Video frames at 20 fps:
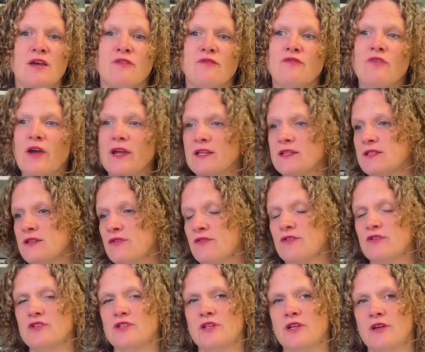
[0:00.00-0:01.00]
right
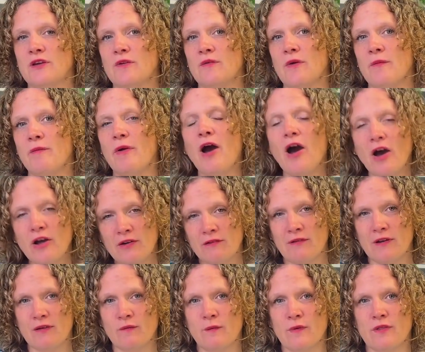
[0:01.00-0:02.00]
through to
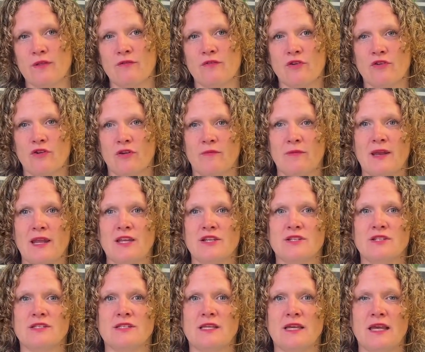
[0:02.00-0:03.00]
partnering with a recruitment
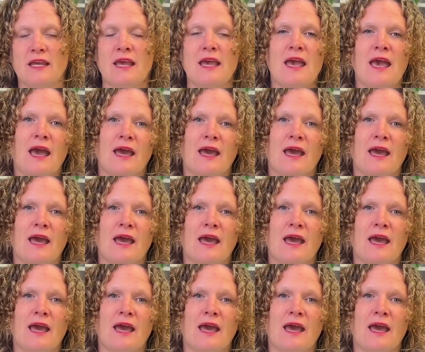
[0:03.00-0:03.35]
agency